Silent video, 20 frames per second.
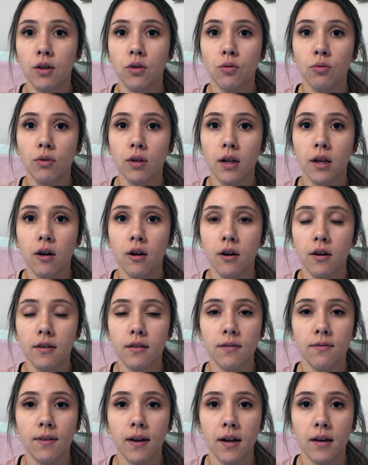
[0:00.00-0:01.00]
it's really
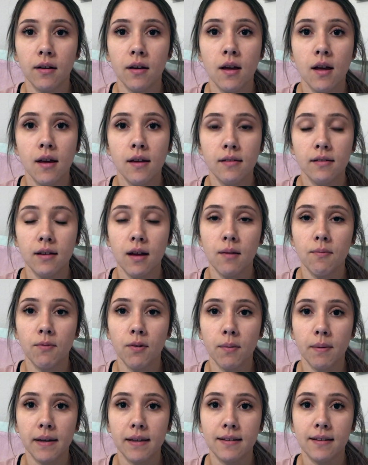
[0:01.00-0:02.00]
hard to find time
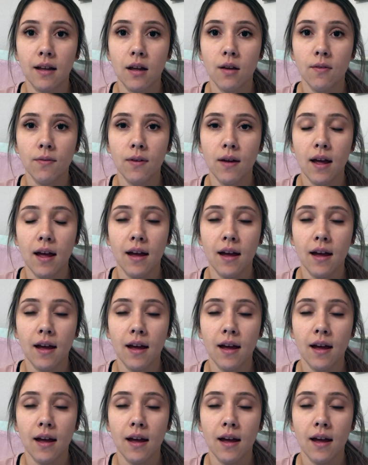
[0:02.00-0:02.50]
for myself,